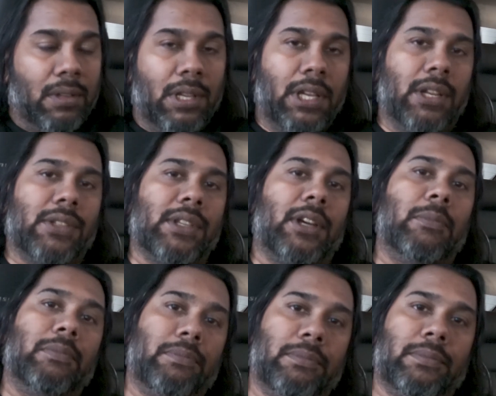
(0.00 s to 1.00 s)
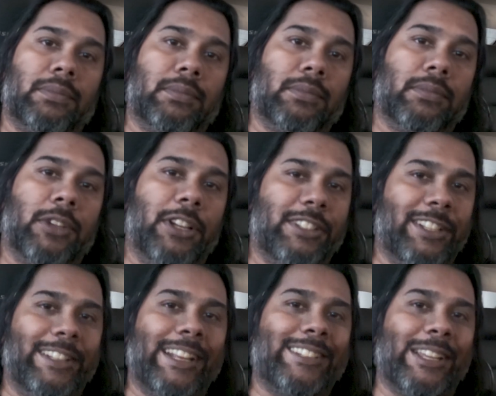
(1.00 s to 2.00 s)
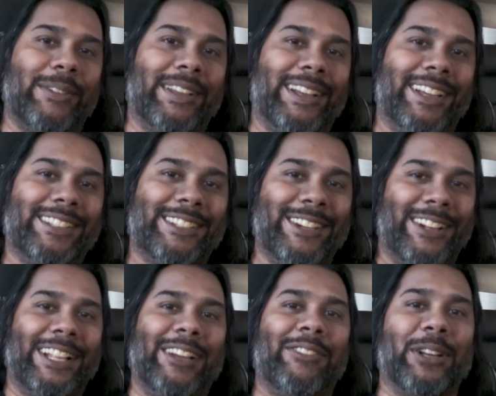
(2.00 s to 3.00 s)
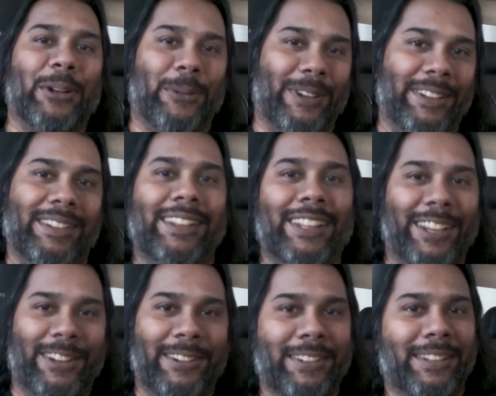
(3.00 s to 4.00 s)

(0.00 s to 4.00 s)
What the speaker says: Hit a sub. Until next time, guys. Y'all have a good one. Later.